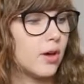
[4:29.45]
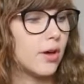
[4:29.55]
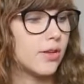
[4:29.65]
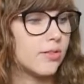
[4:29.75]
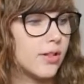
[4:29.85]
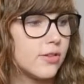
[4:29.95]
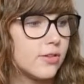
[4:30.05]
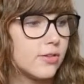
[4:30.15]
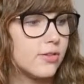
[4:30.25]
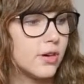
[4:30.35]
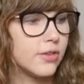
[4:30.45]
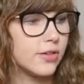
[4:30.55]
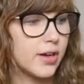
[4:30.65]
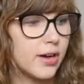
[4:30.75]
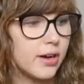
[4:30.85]
Okay, so let's do a
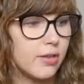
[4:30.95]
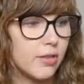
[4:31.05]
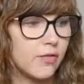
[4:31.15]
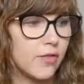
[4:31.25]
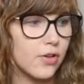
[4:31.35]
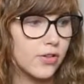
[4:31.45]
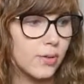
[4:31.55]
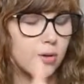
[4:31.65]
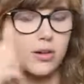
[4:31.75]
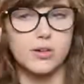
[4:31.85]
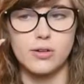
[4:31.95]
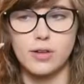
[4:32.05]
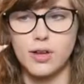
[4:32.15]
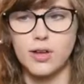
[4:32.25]
Raschiato. The first thing I'm going to do